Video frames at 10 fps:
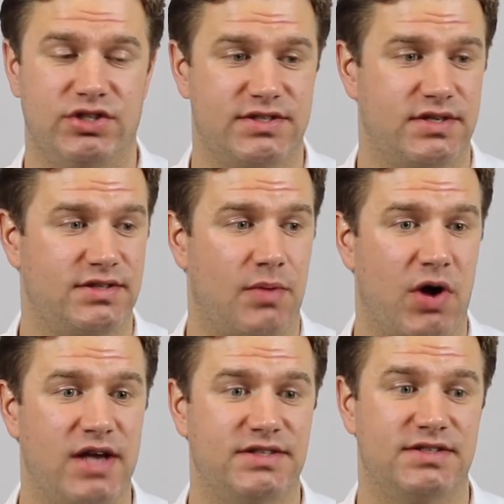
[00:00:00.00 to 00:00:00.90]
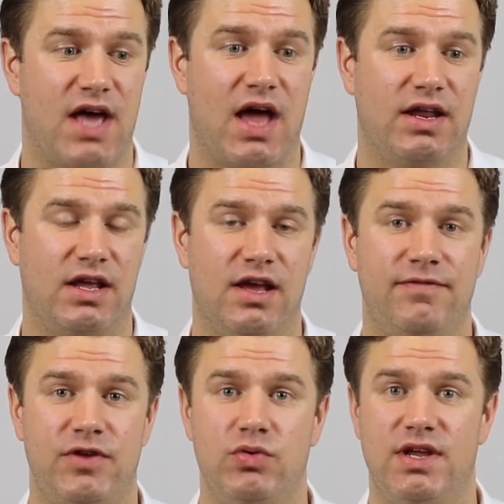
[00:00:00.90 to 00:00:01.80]
just to summarize, is that
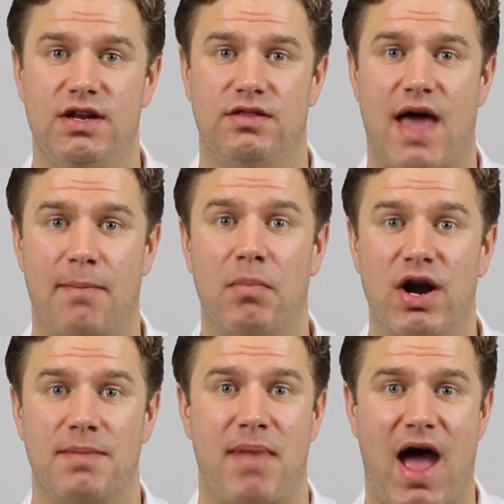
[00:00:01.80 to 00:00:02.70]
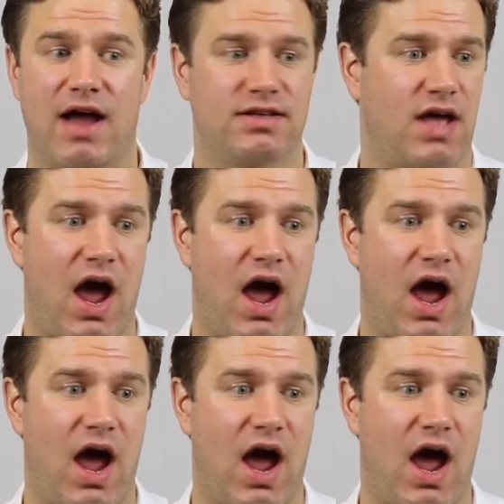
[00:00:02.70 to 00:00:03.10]
if you needed that money back,